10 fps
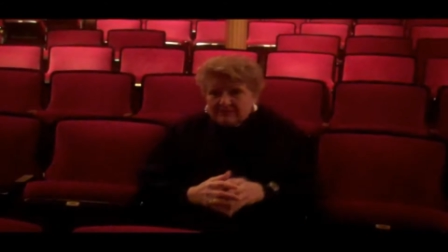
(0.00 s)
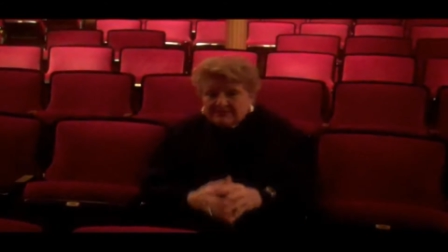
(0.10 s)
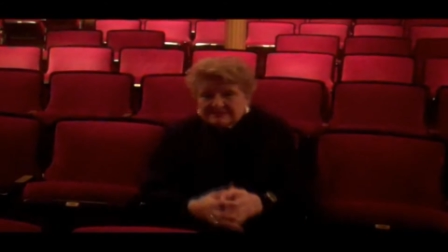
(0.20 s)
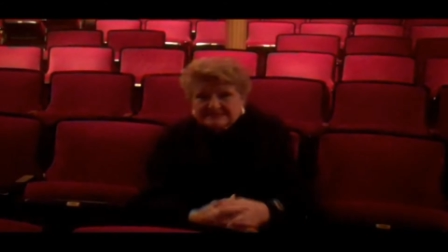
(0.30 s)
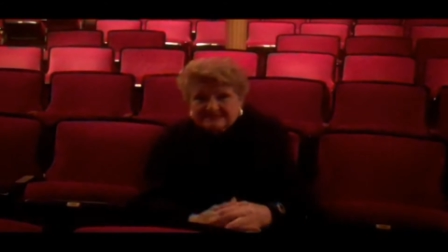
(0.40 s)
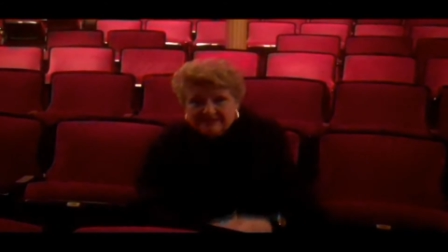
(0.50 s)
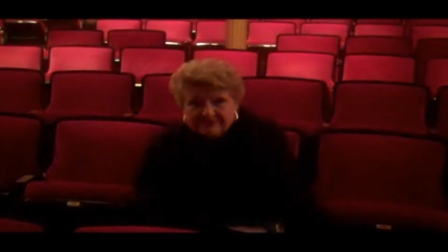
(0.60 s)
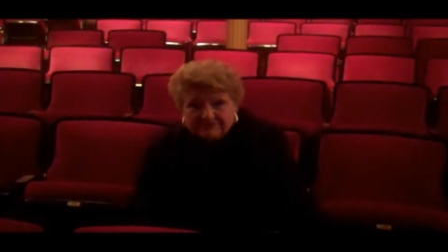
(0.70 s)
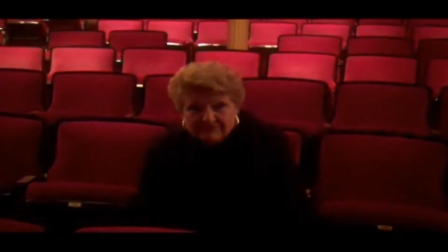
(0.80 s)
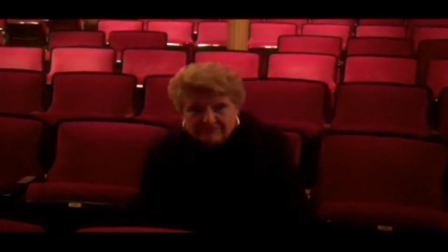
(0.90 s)
Well,
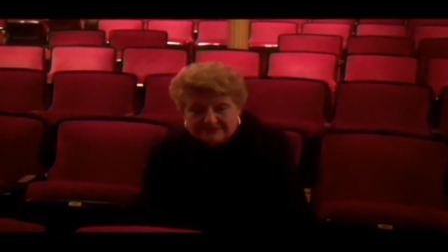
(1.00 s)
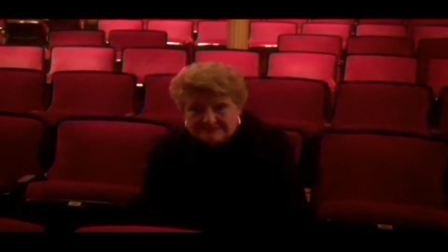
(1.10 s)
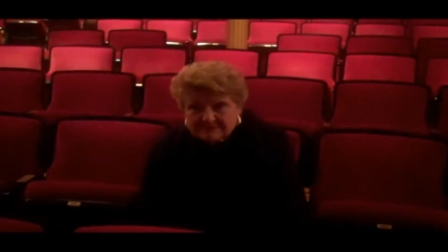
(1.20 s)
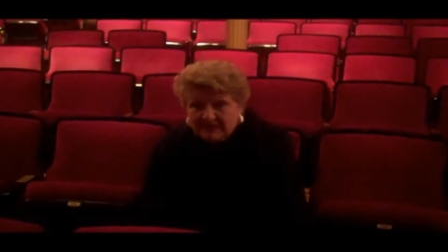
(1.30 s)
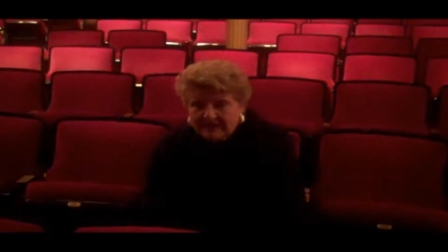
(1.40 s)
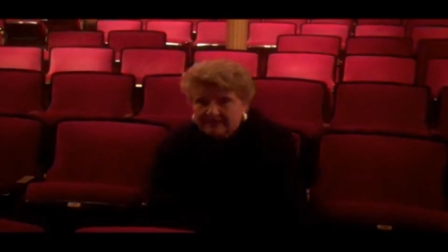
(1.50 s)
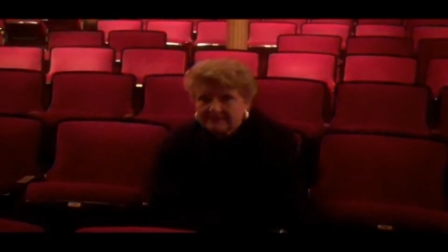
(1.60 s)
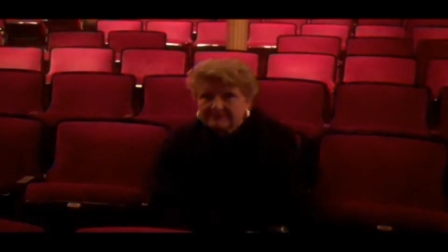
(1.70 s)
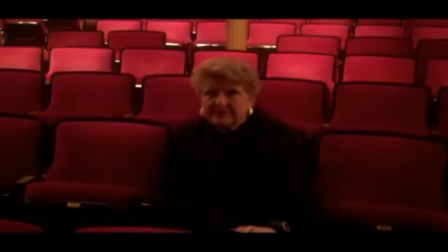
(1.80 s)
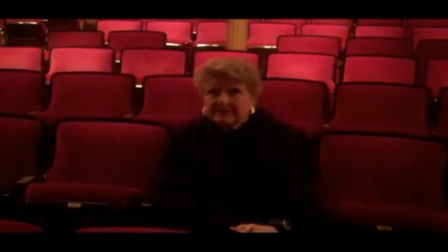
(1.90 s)
Steve was my
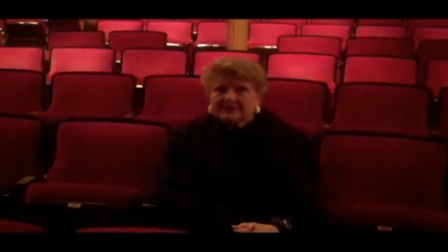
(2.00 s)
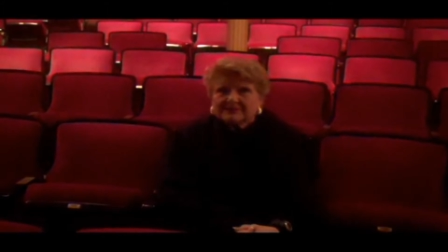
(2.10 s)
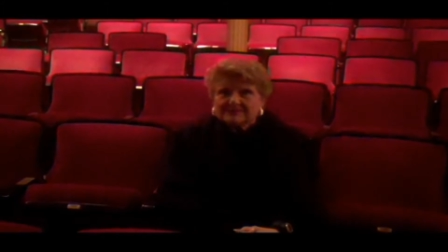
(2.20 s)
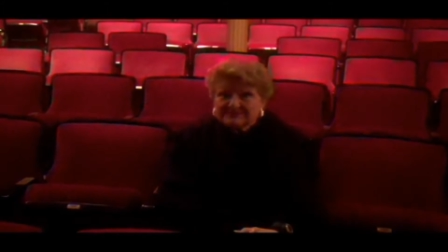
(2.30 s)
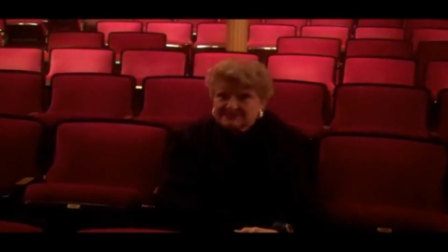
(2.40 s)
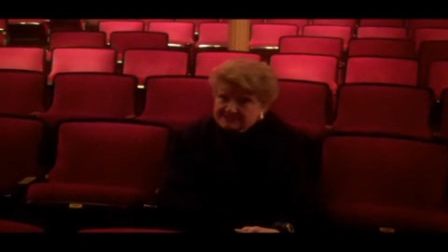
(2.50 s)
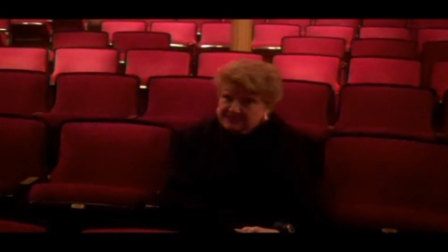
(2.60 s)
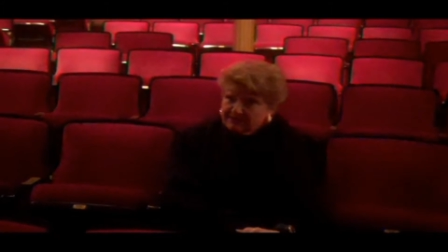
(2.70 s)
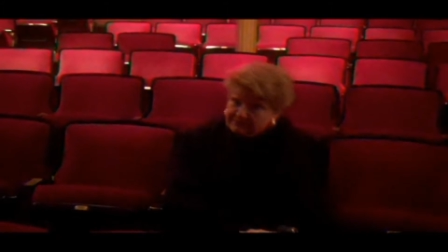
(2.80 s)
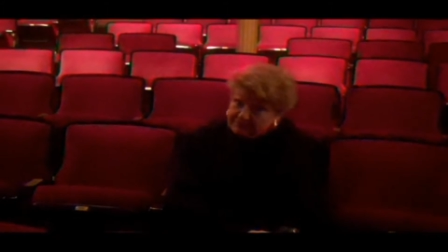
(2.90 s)

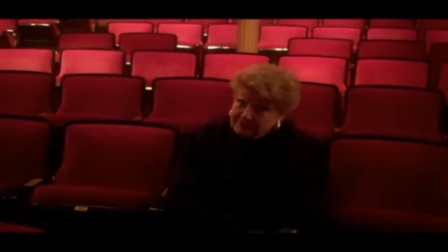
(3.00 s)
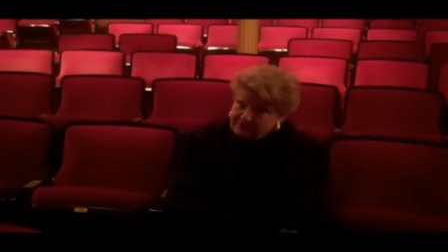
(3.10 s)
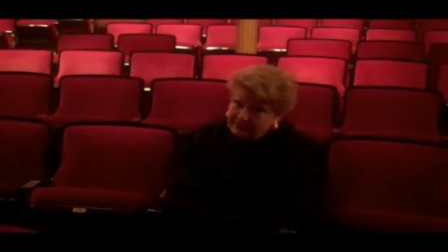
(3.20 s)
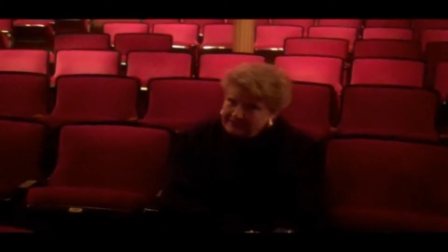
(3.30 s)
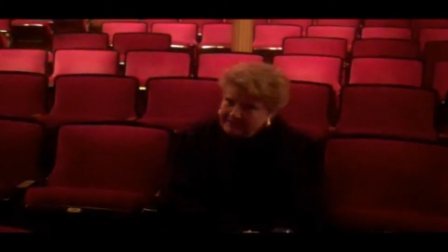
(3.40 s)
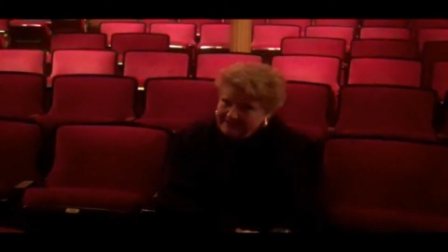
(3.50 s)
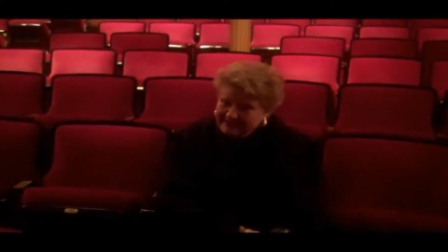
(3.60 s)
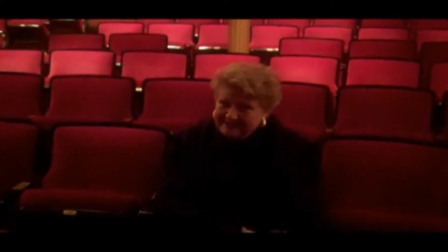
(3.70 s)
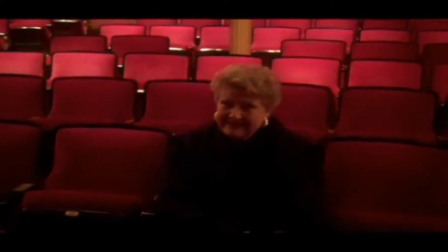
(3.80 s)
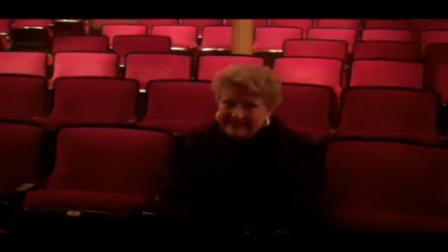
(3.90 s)
discoverer. Yeah.